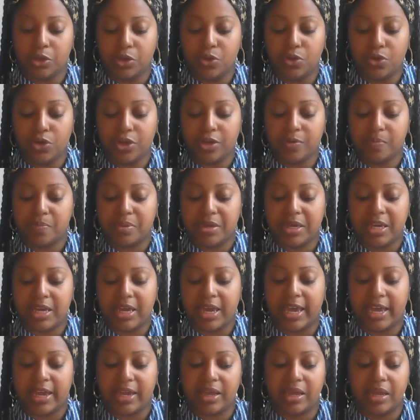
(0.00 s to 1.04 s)
You could
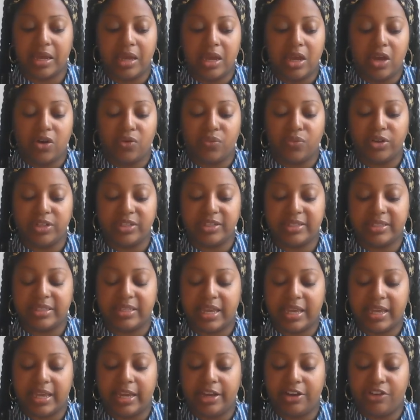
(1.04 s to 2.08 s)
be a real
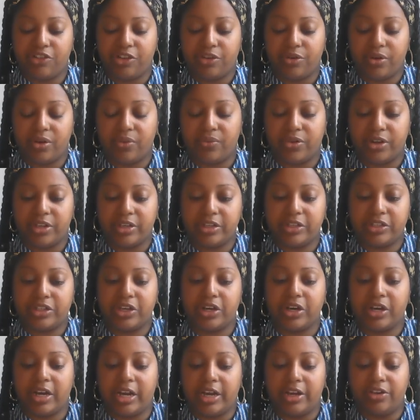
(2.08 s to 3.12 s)
estate agent or a
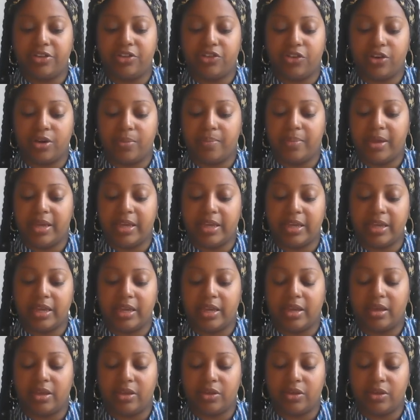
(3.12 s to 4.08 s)
realtor and you're making,